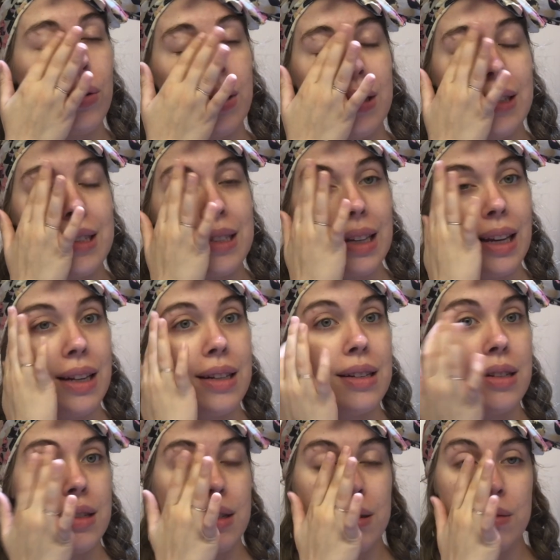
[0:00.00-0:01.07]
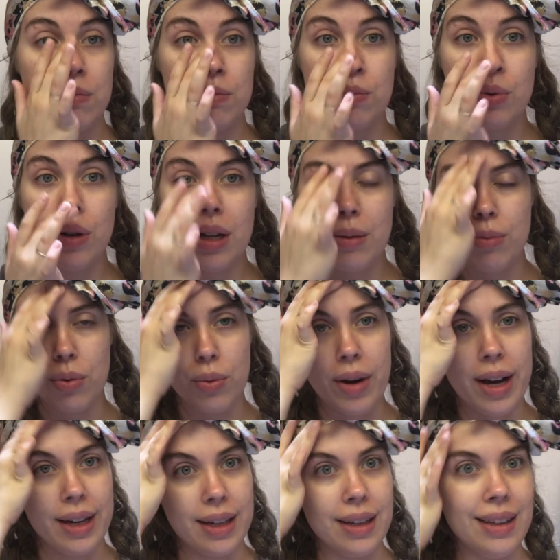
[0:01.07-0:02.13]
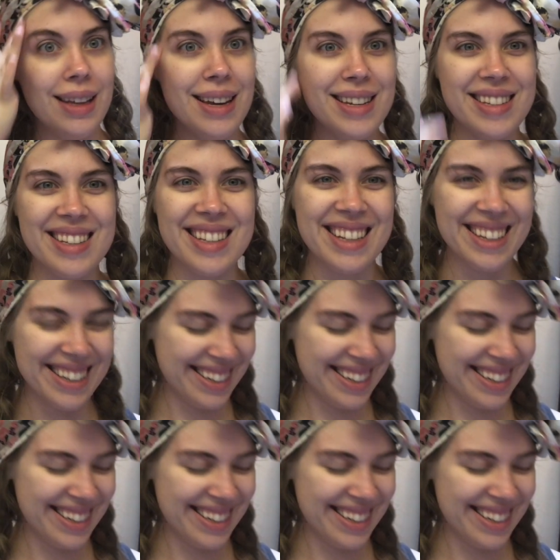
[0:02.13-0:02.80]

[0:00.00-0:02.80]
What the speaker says: oily skin is pretty miraculous.